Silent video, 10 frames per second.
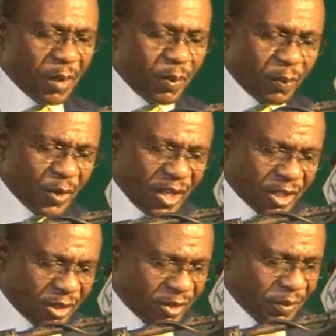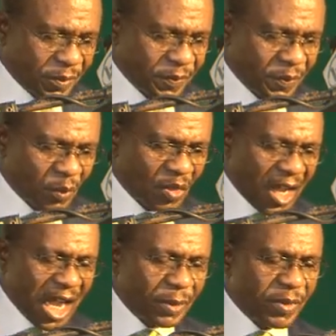population
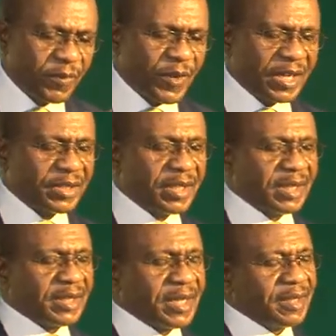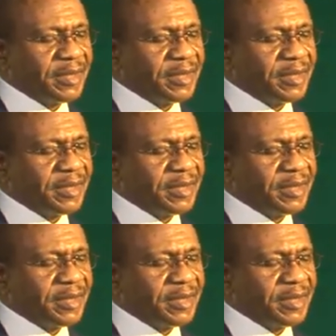have been vaccinated.